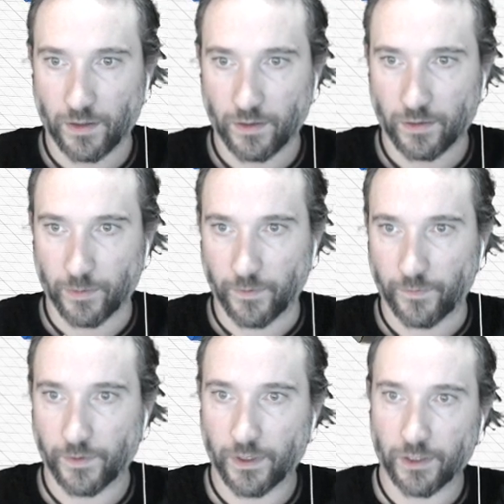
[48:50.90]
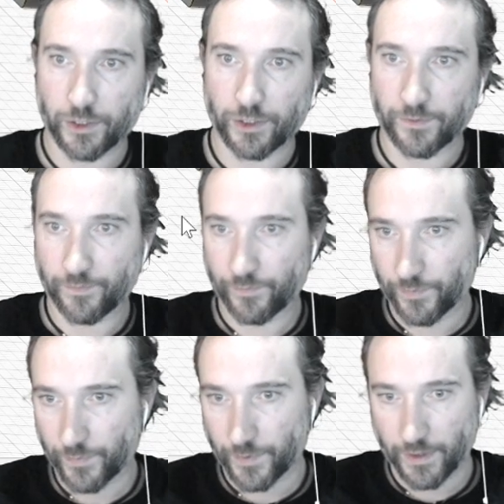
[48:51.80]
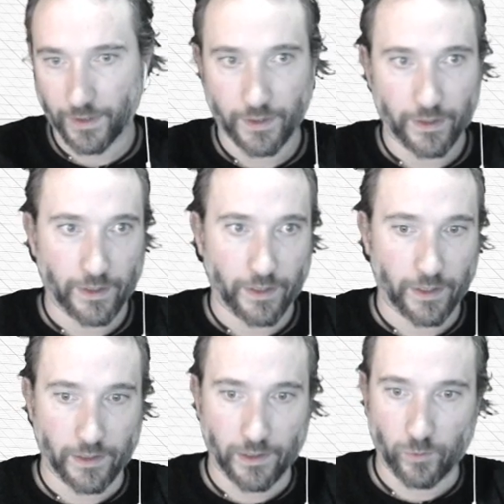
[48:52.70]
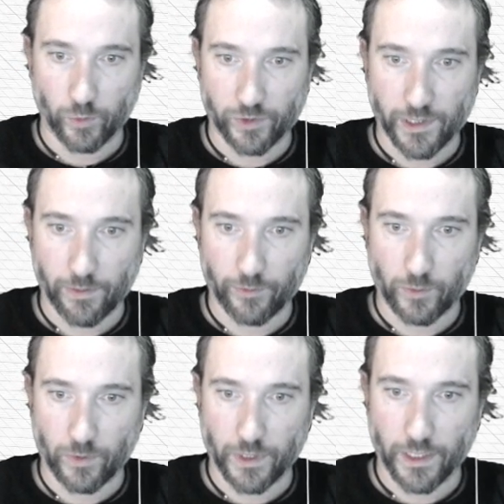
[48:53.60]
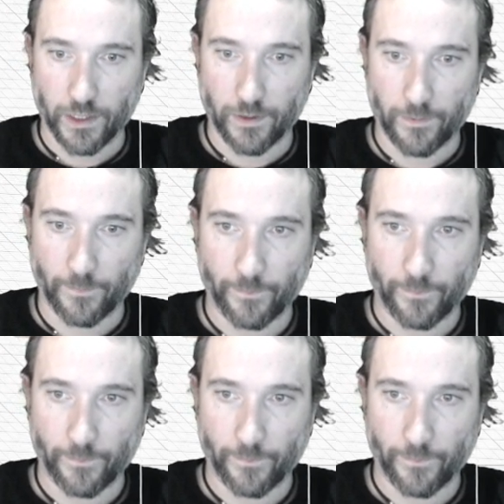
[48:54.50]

to be flush, and then we'll step forward again.